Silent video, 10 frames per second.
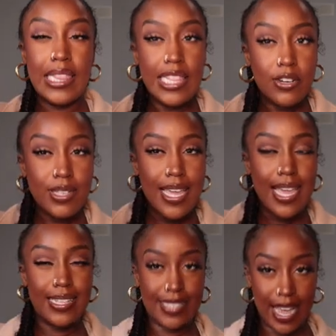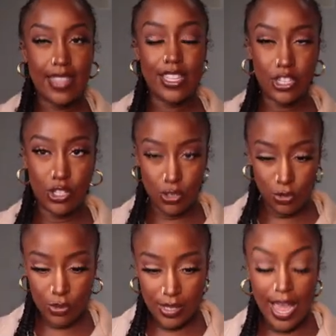Literally inside these
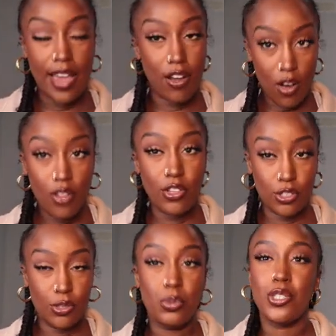shoes and all the shoes,